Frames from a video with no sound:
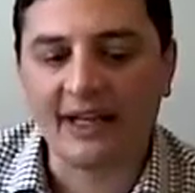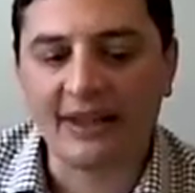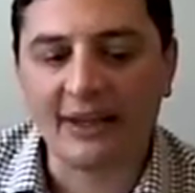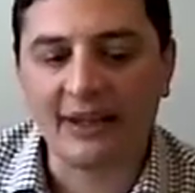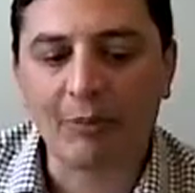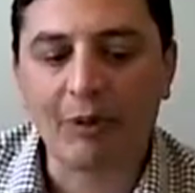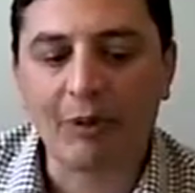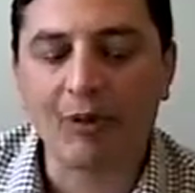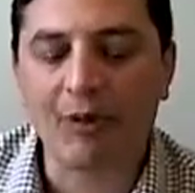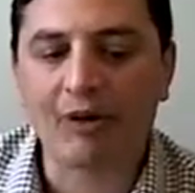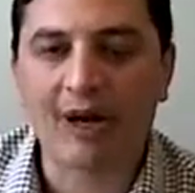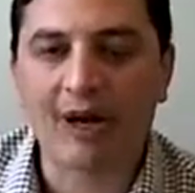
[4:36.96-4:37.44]
the
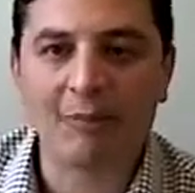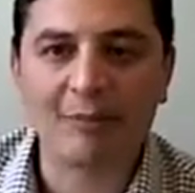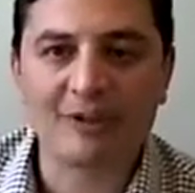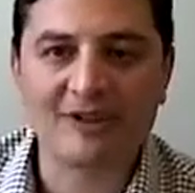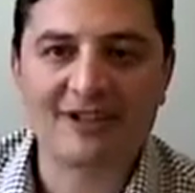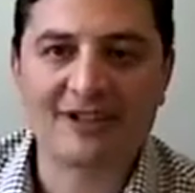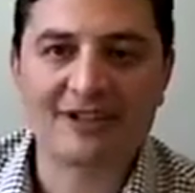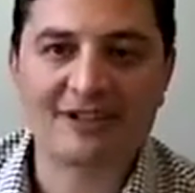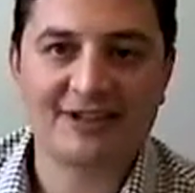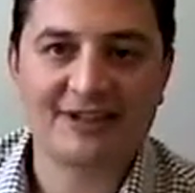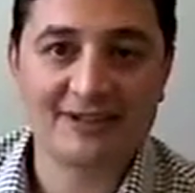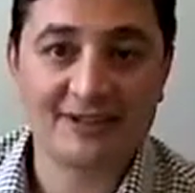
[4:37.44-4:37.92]
program was
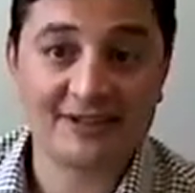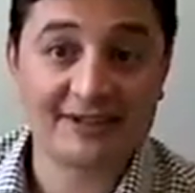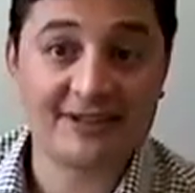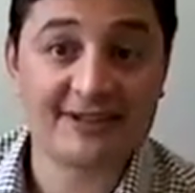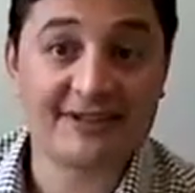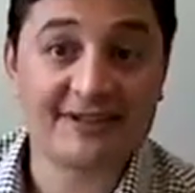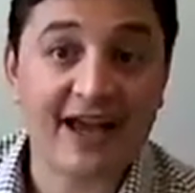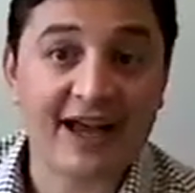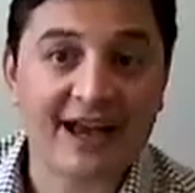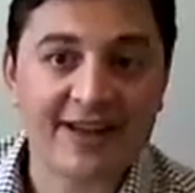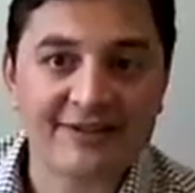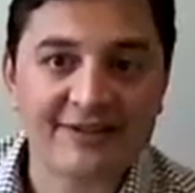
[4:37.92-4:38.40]
such a
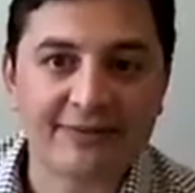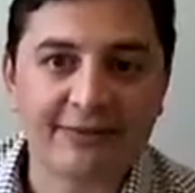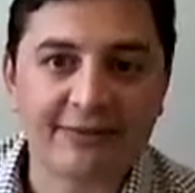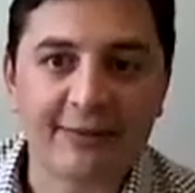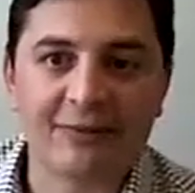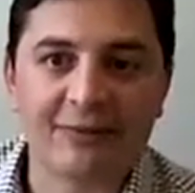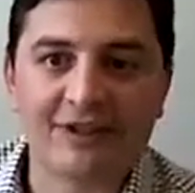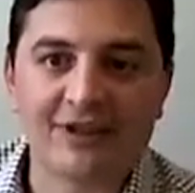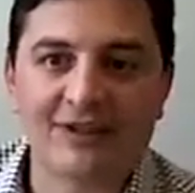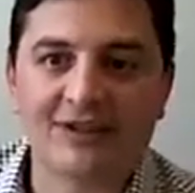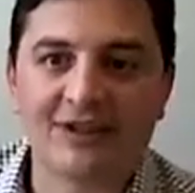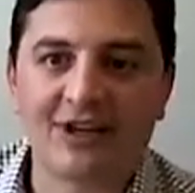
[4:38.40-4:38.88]
success
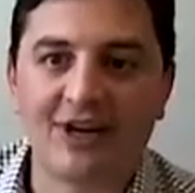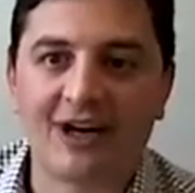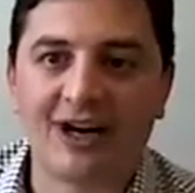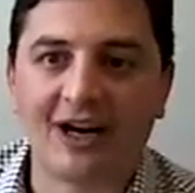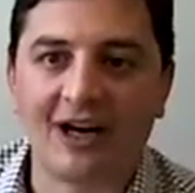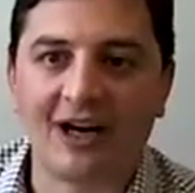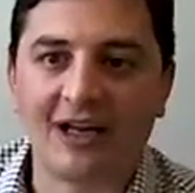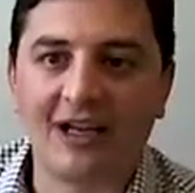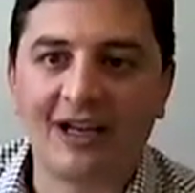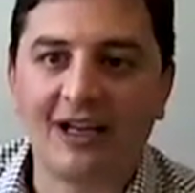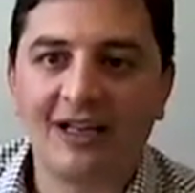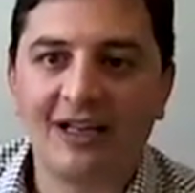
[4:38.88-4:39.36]
from the
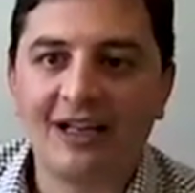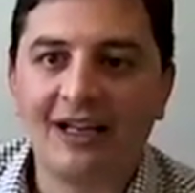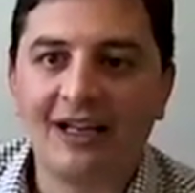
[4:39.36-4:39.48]
start.